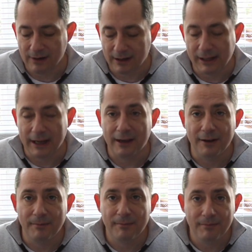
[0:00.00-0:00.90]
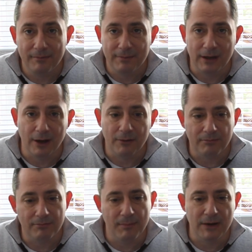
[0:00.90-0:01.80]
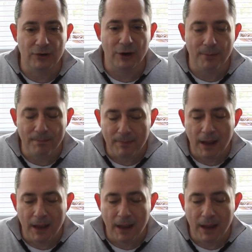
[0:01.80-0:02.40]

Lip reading: a click, metronome.